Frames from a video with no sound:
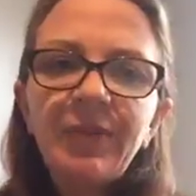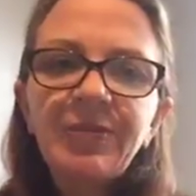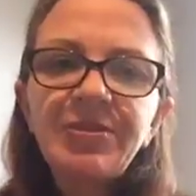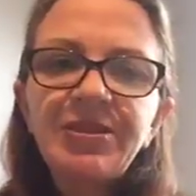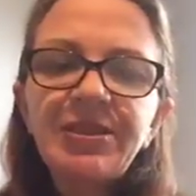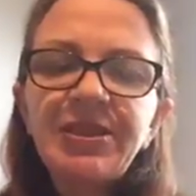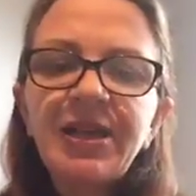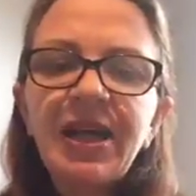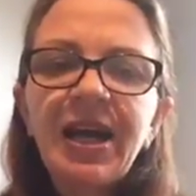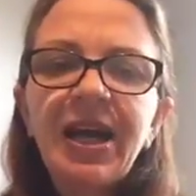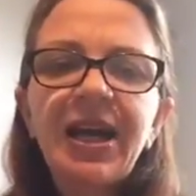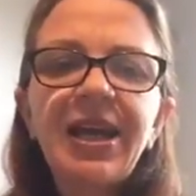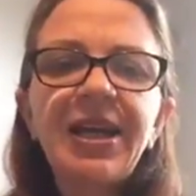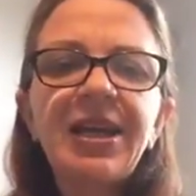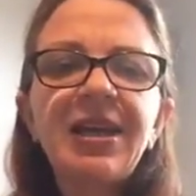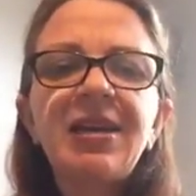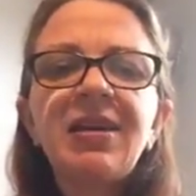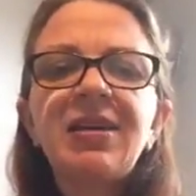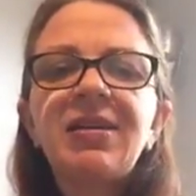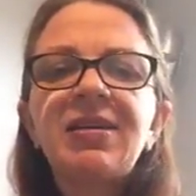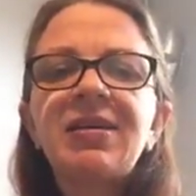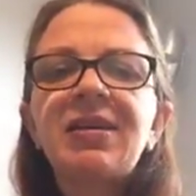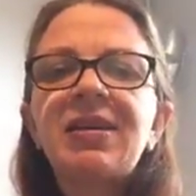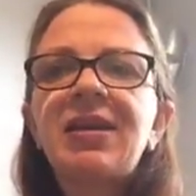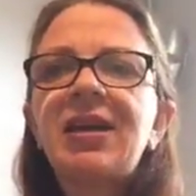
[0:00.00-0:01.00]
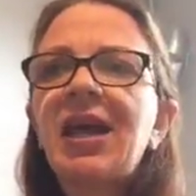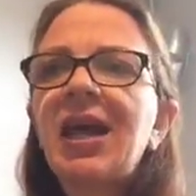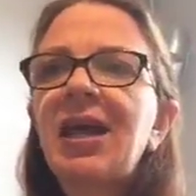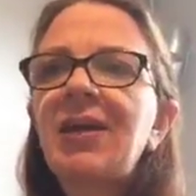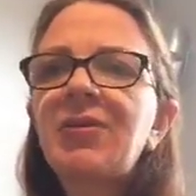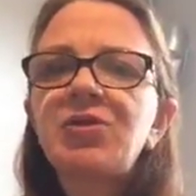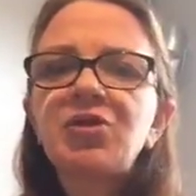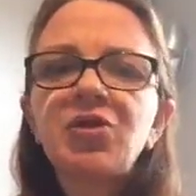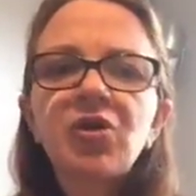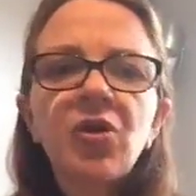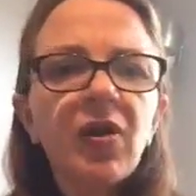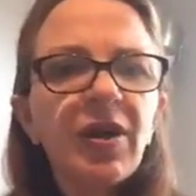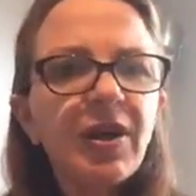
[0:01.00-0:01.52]
to date, keep
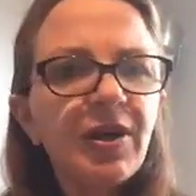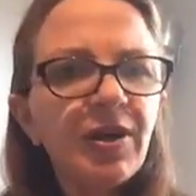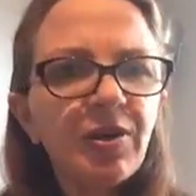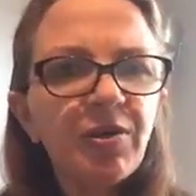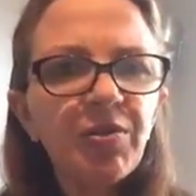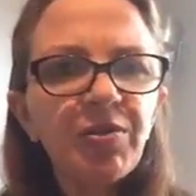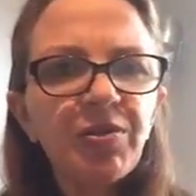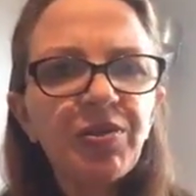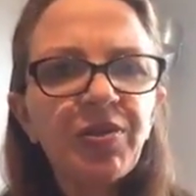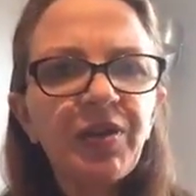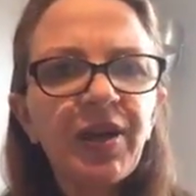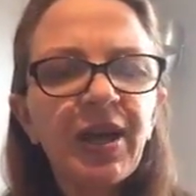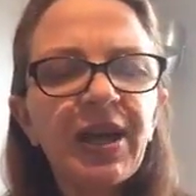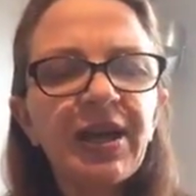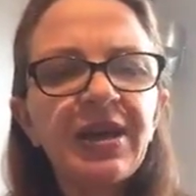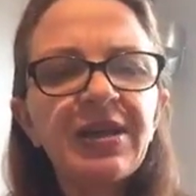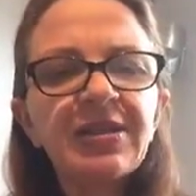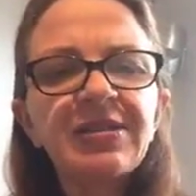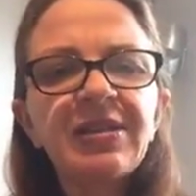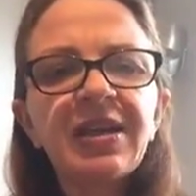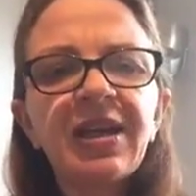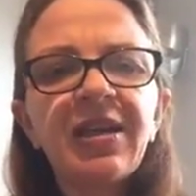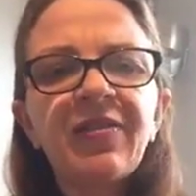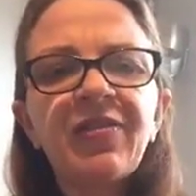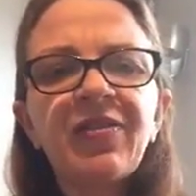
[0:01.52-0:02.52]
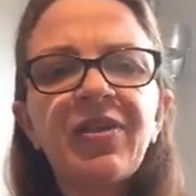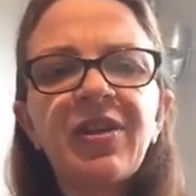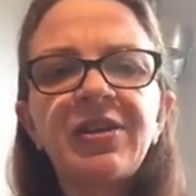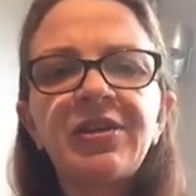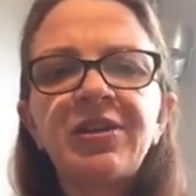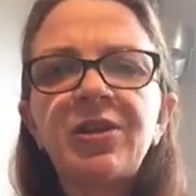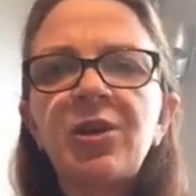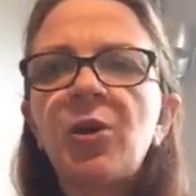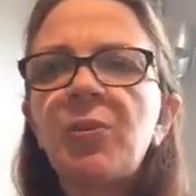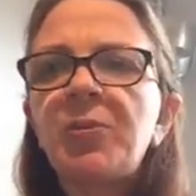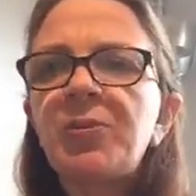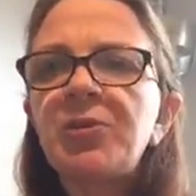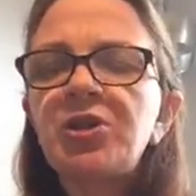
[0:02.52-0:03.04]
trying new things. If there's
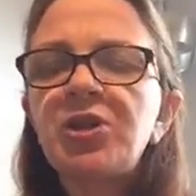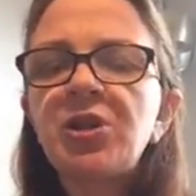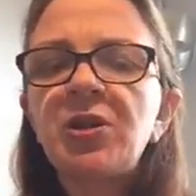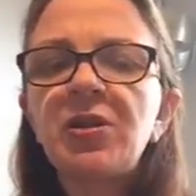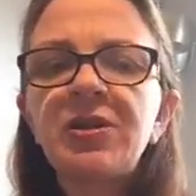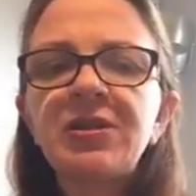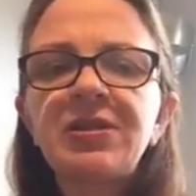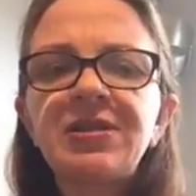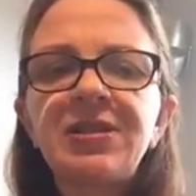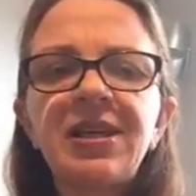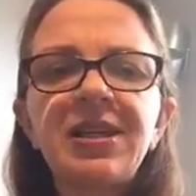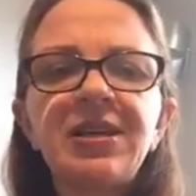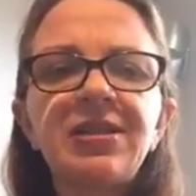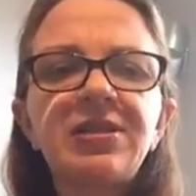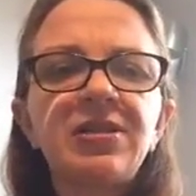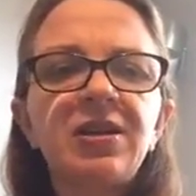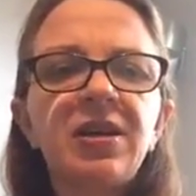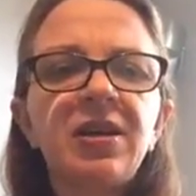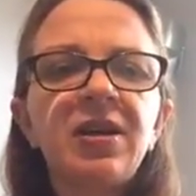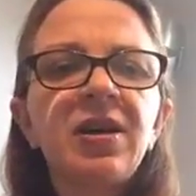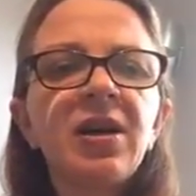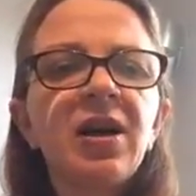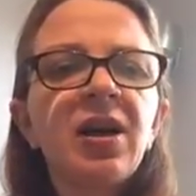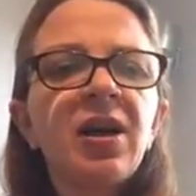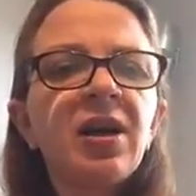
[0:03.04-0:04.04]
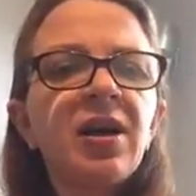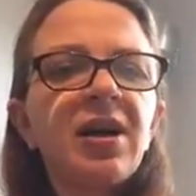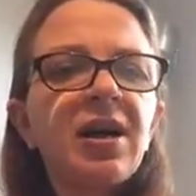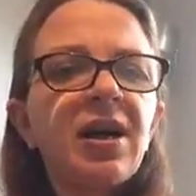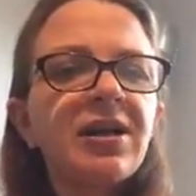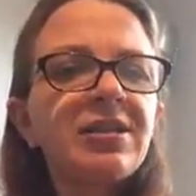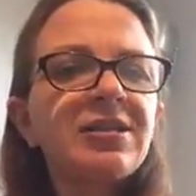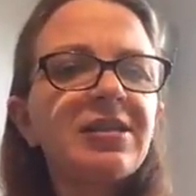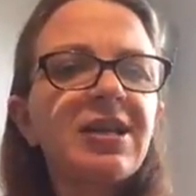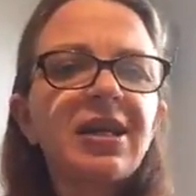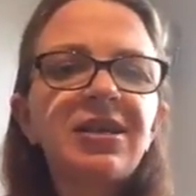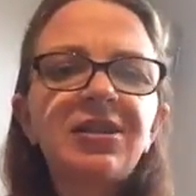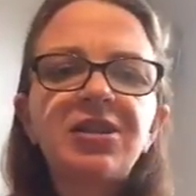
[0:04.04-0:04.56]
an opportunity to
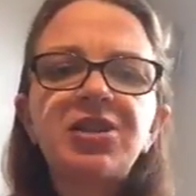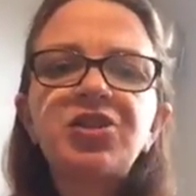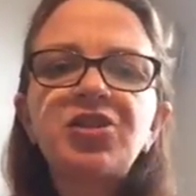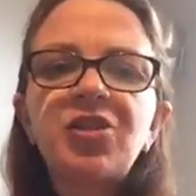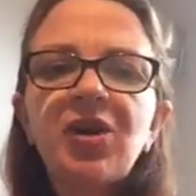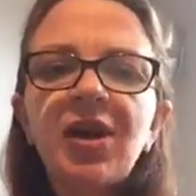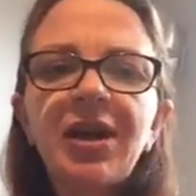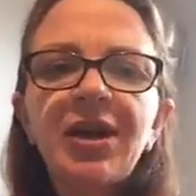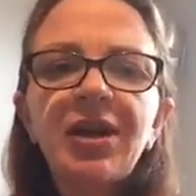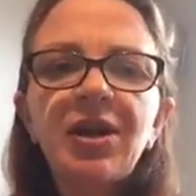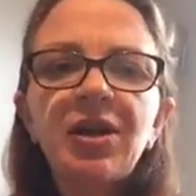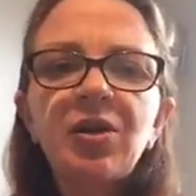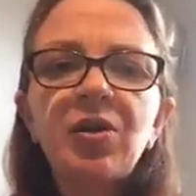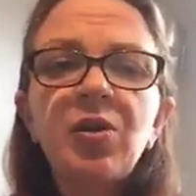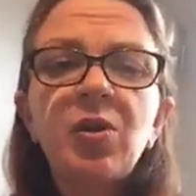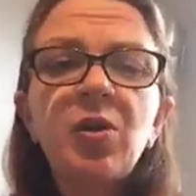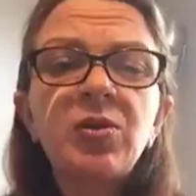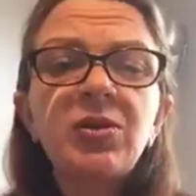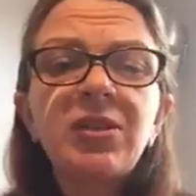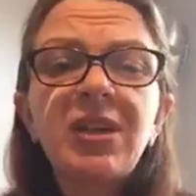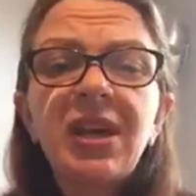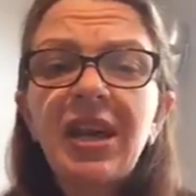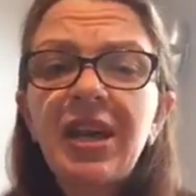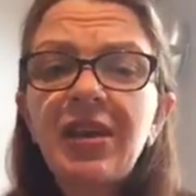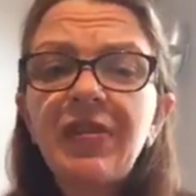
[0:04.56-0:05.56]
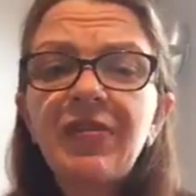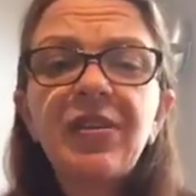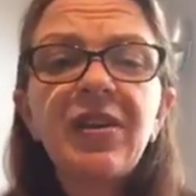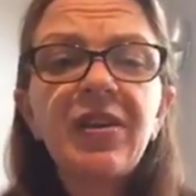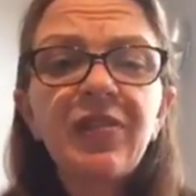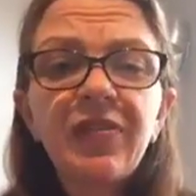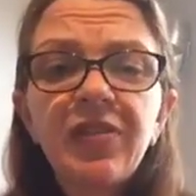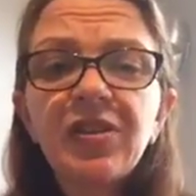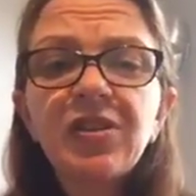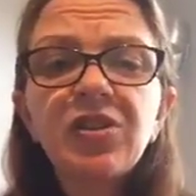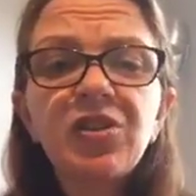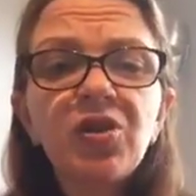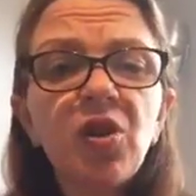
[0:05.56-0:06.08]
attend a training course, even if
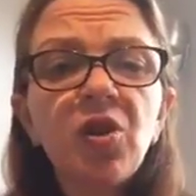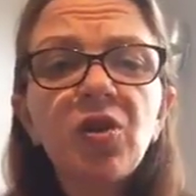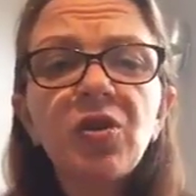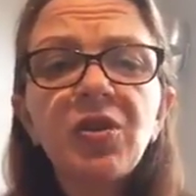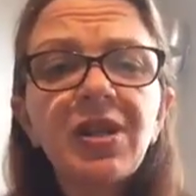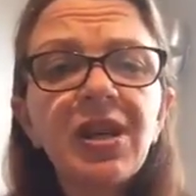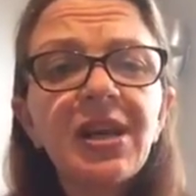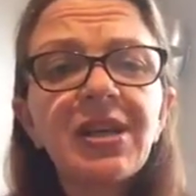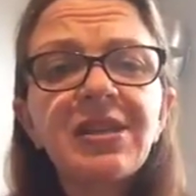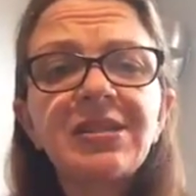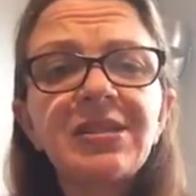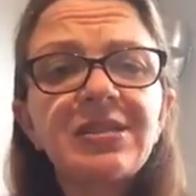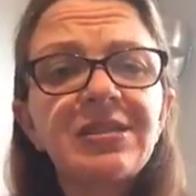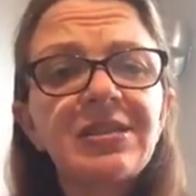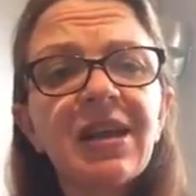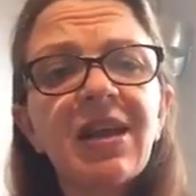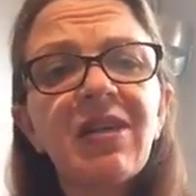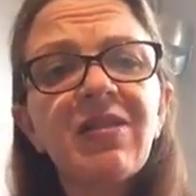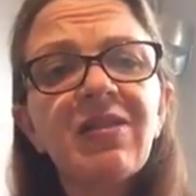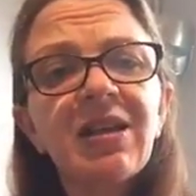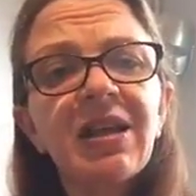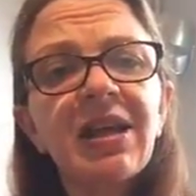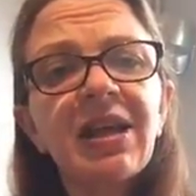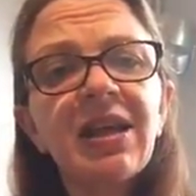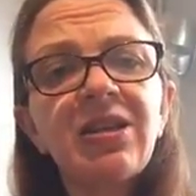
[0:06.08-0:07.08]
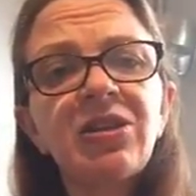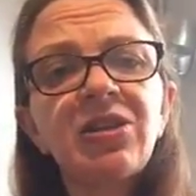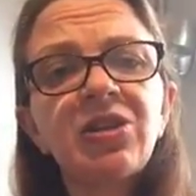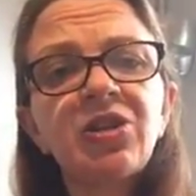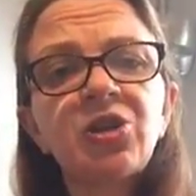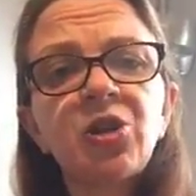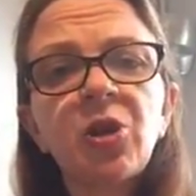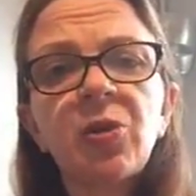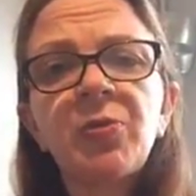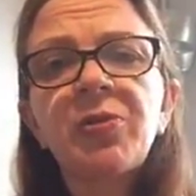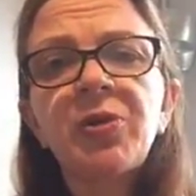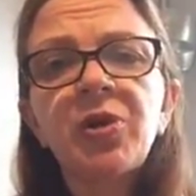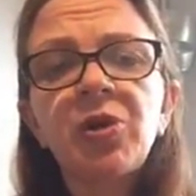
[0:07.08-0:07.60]
it's not necessarily in the
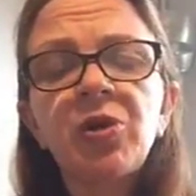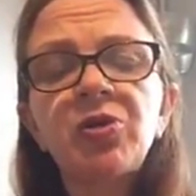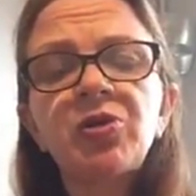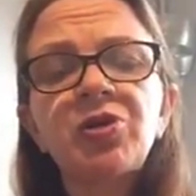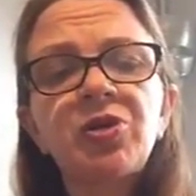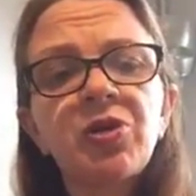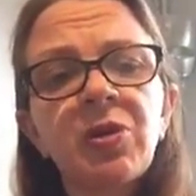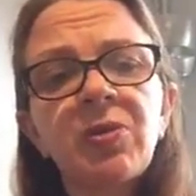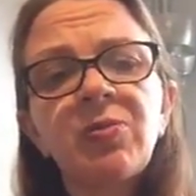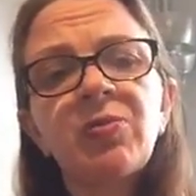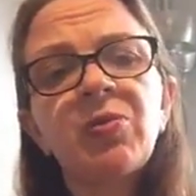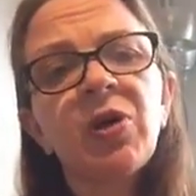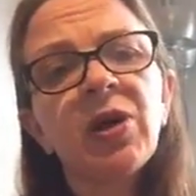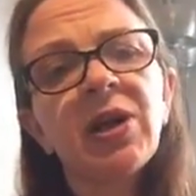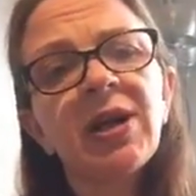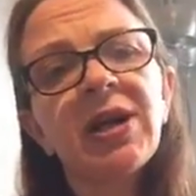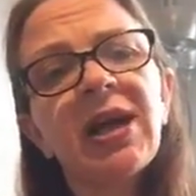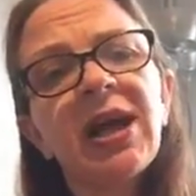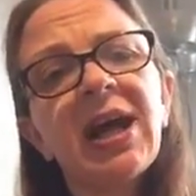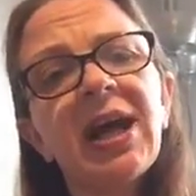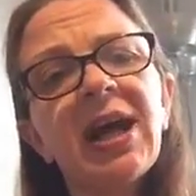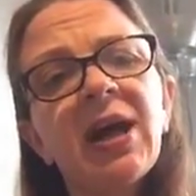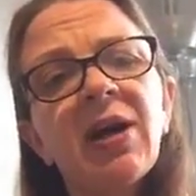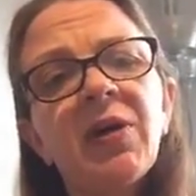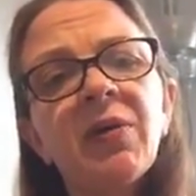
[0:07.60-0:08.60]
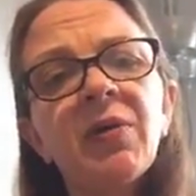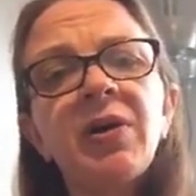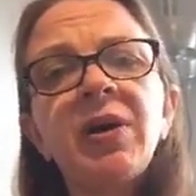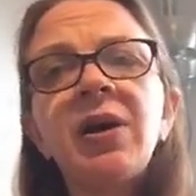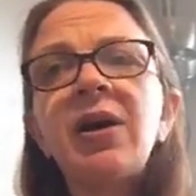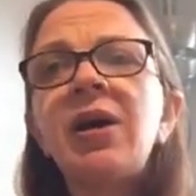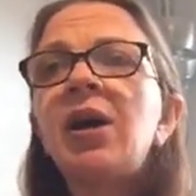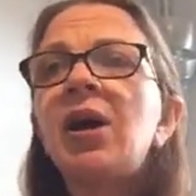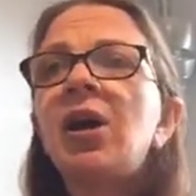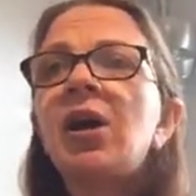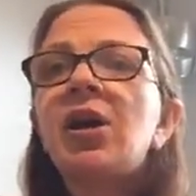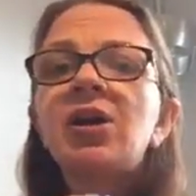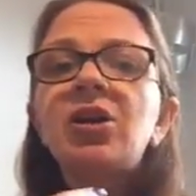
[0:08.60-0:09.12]
job that you're doing right now,
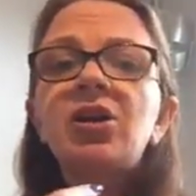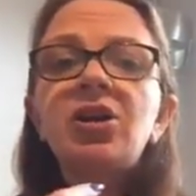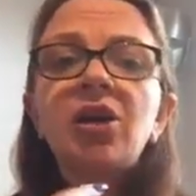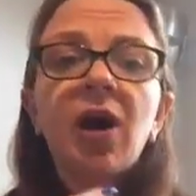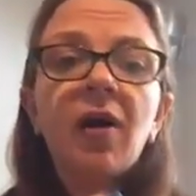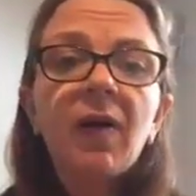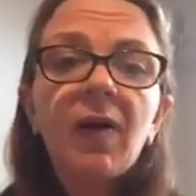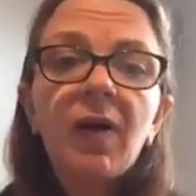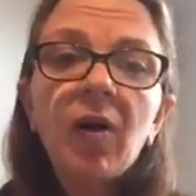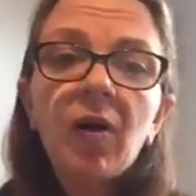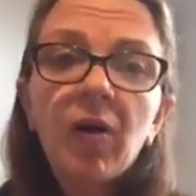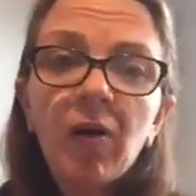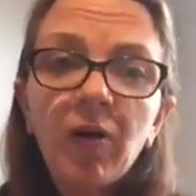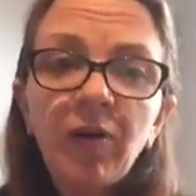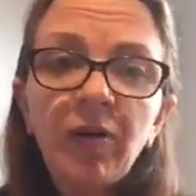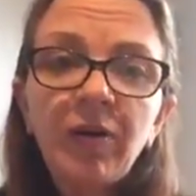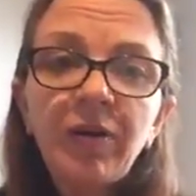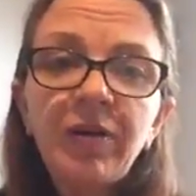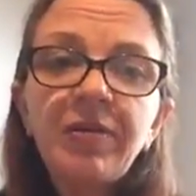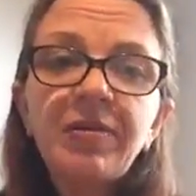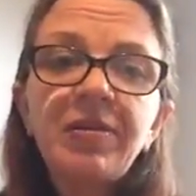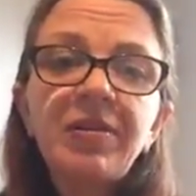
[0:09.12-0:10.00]
go along.